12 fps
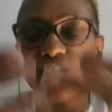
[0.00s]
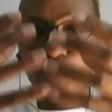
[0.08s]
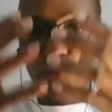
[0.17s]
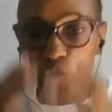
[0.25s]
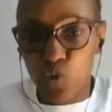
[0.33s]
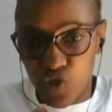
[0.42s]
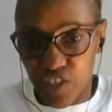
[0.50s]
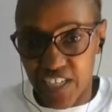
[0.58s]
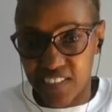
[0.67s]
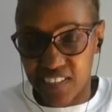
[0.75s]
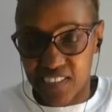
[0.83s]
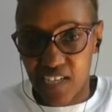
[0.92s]

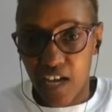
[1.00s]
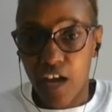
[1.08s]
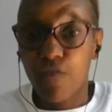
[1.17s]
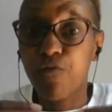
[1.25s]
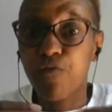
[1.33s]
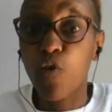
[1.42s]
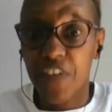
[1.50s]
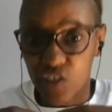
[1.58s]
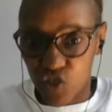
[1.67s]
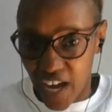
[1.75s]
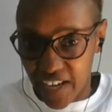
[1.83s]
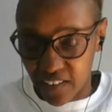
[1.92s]
nutrients for the
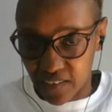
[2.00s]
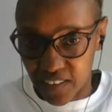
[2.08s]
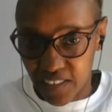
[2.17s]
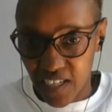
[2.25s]
child.